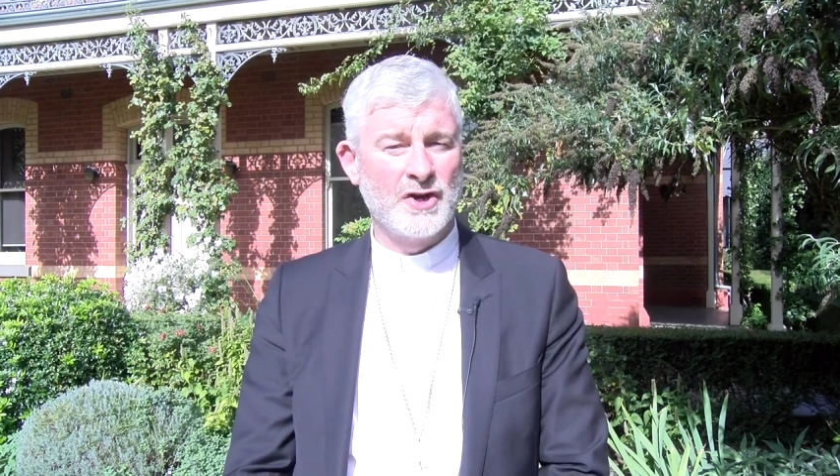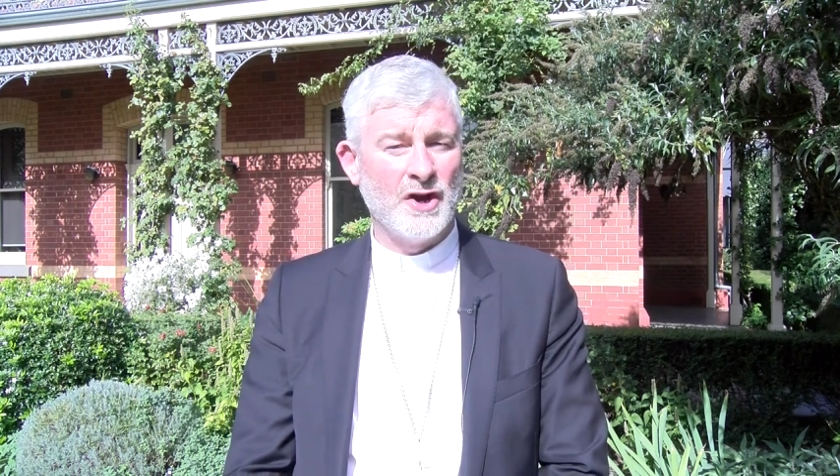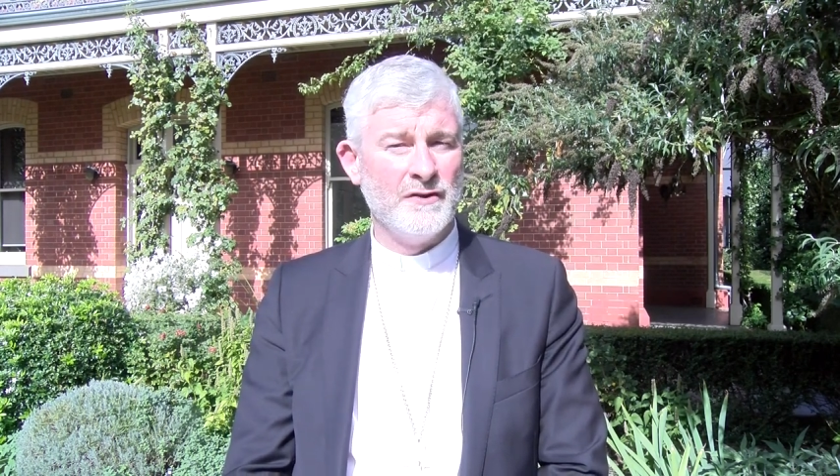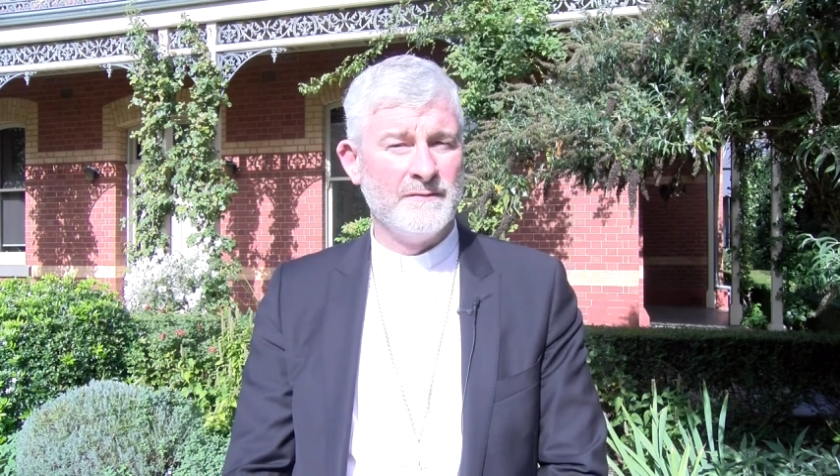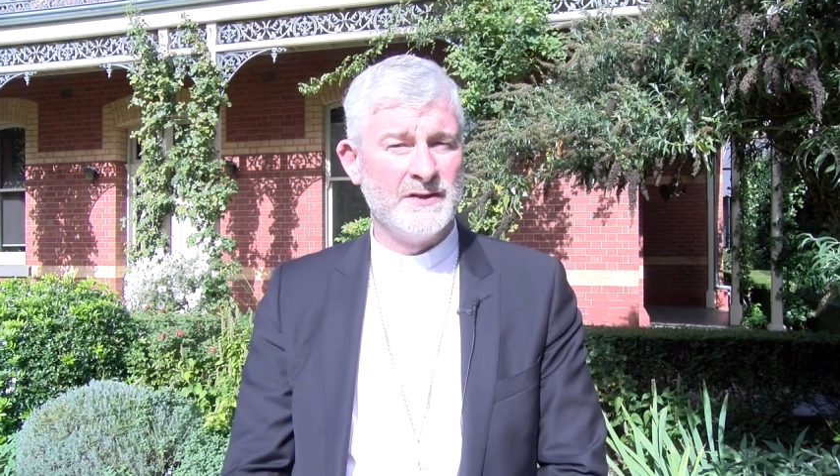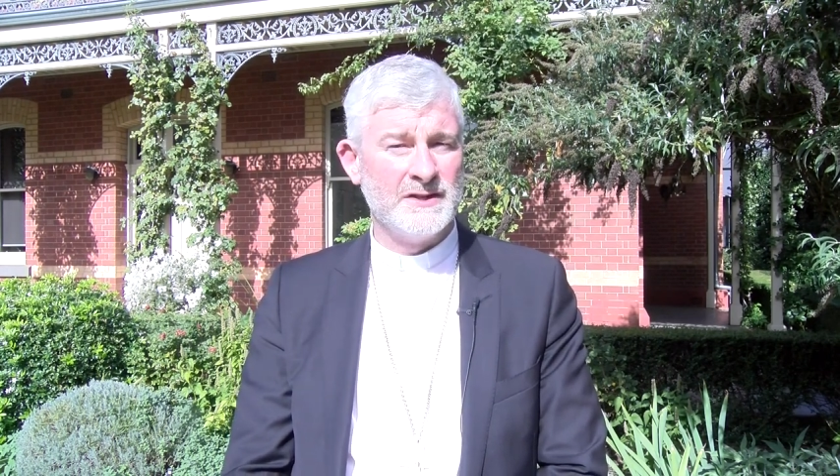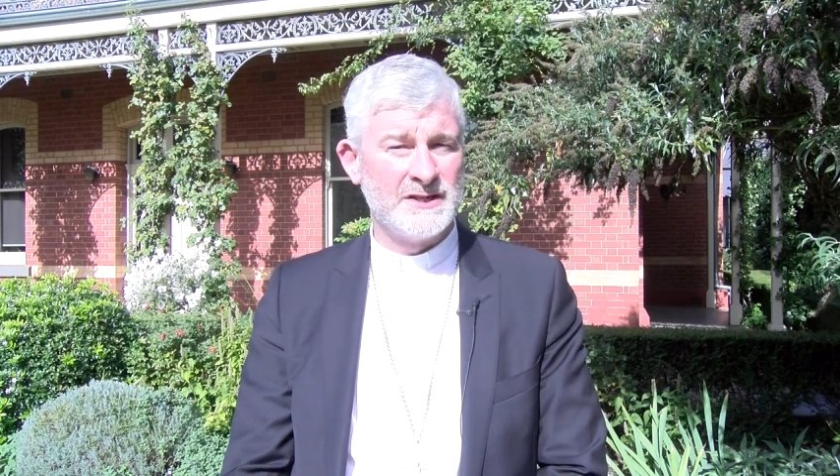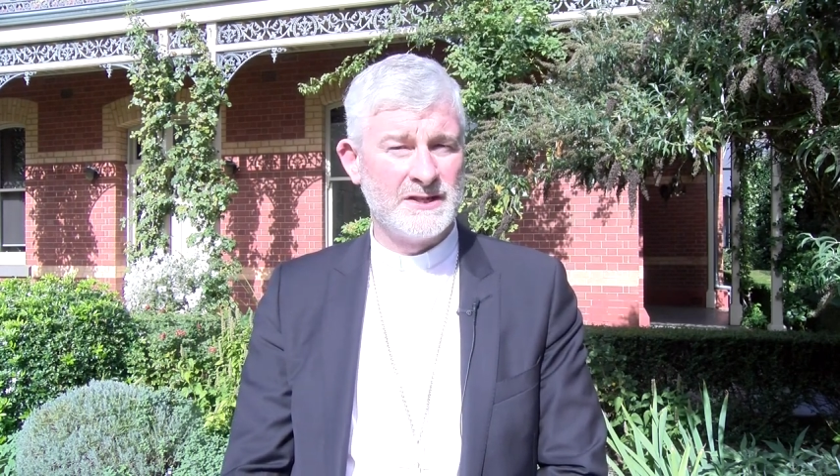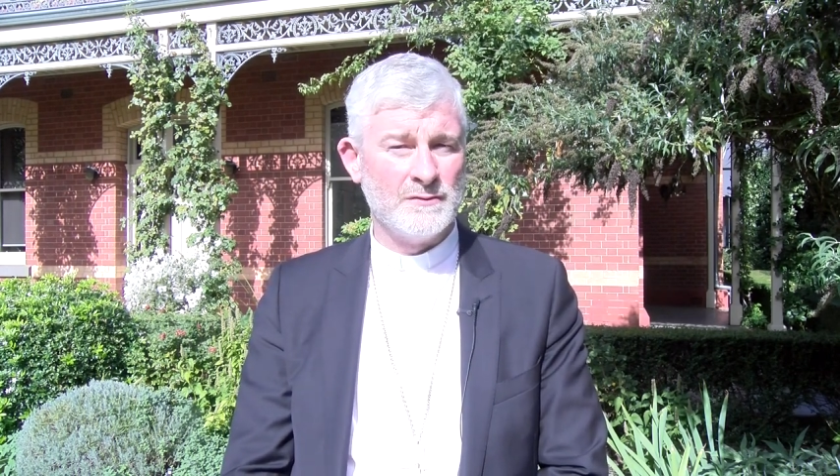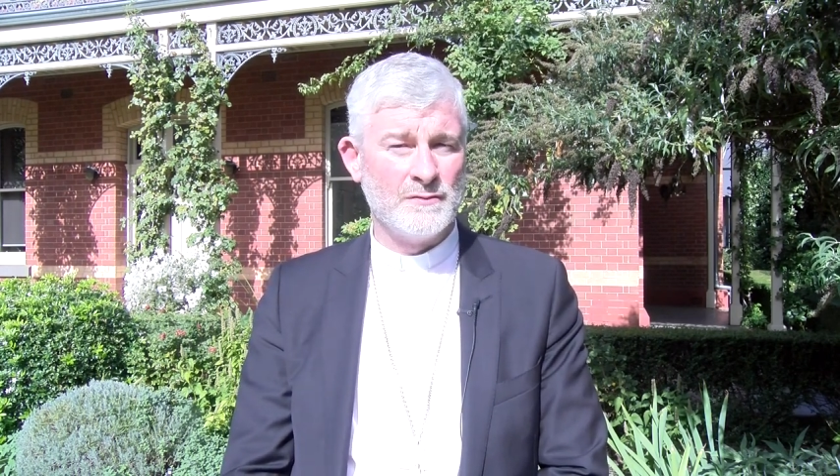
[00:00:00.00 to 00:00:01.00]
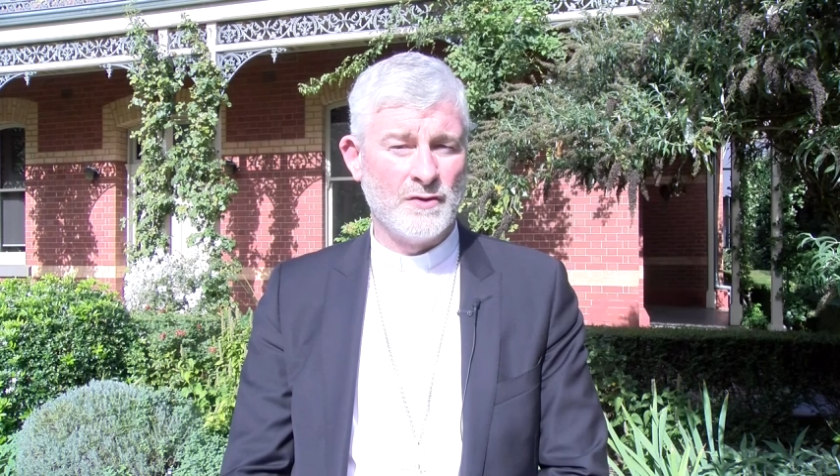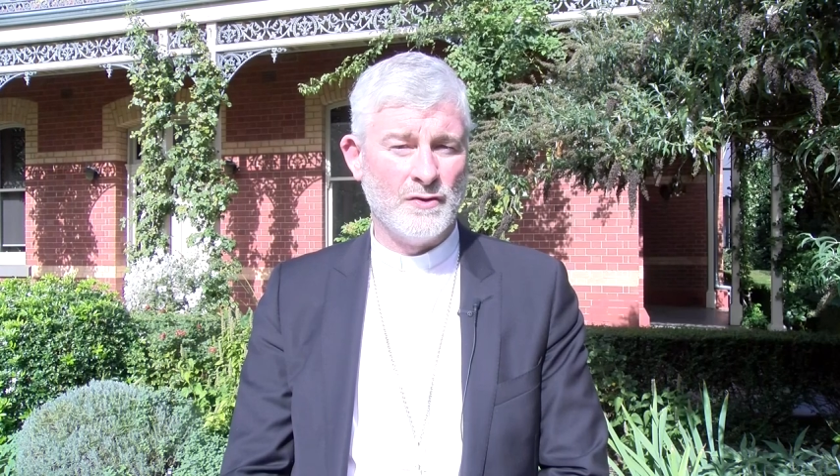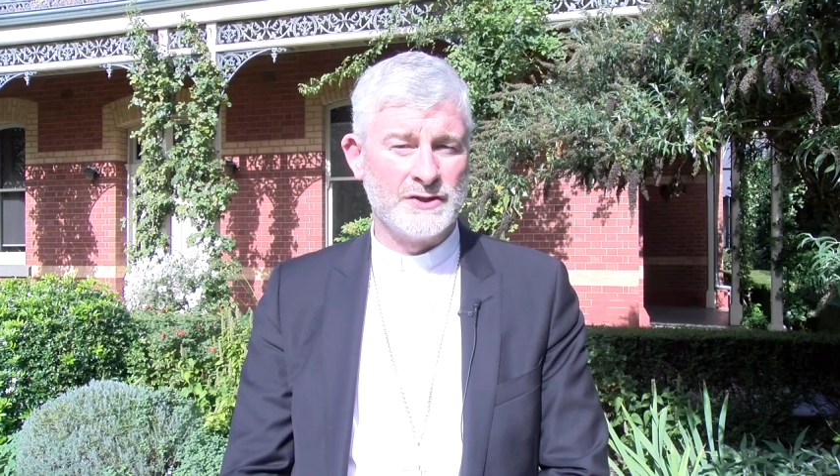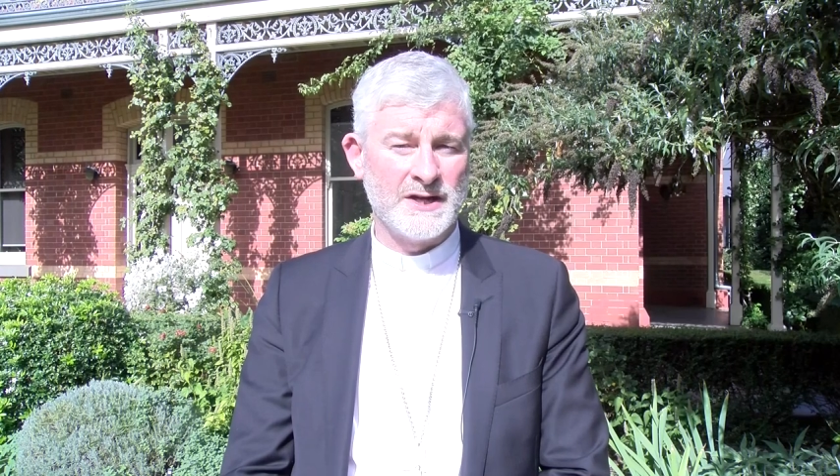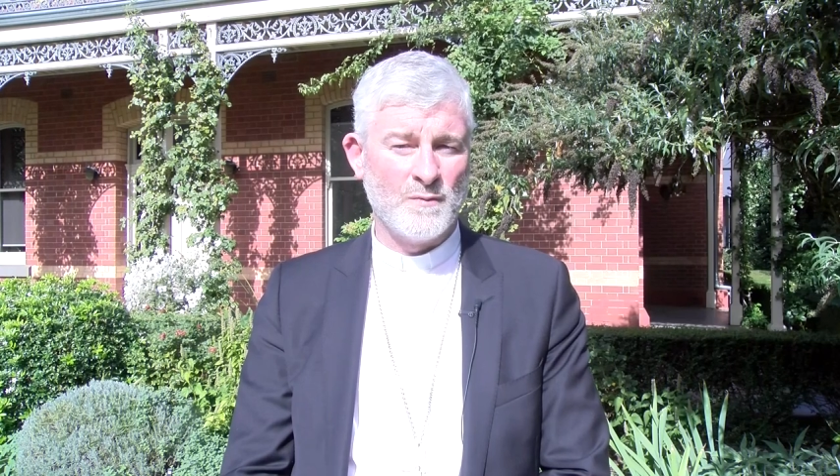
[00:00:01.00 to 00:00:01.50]
COVID is still
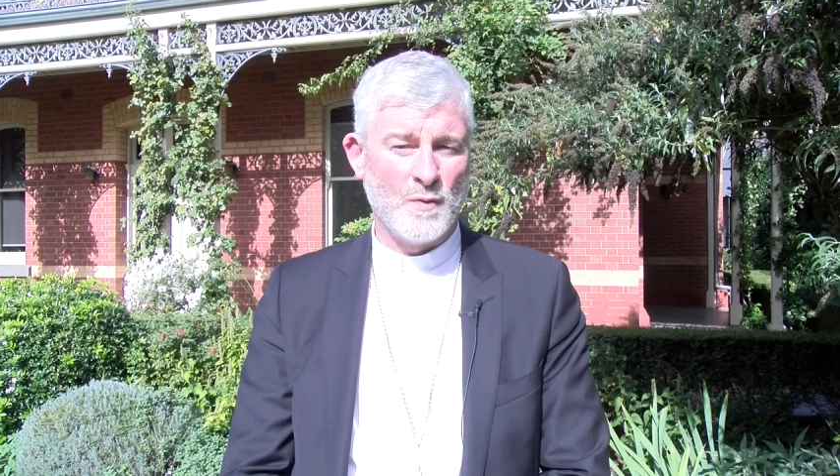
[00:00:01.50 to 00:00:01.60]
causing